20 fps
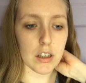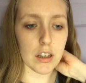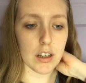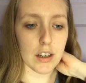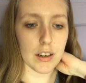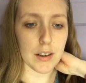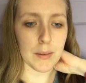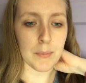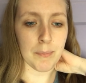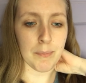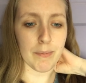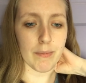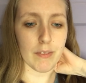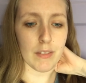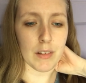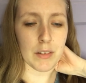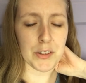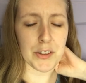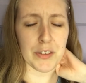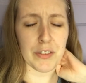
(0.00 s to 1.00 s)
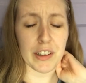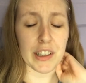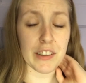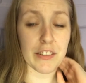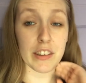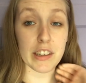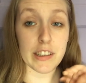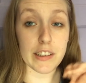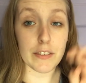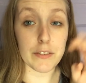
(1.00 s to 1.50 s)
I'm just finding it
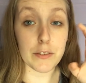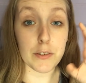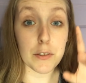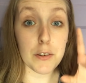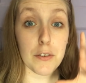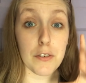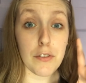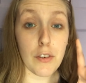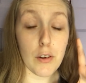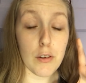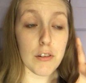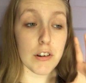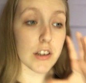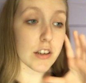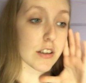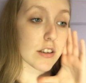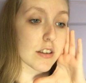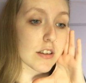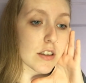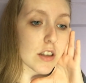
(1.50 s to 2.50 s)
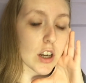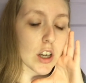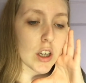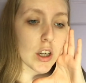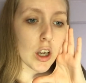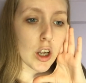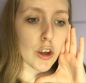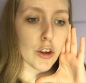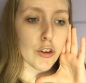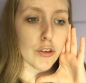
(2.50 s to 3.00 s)
really difficult to focus.
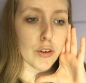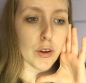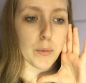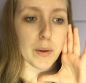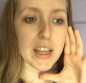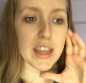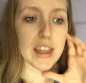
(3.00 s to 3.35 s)
So I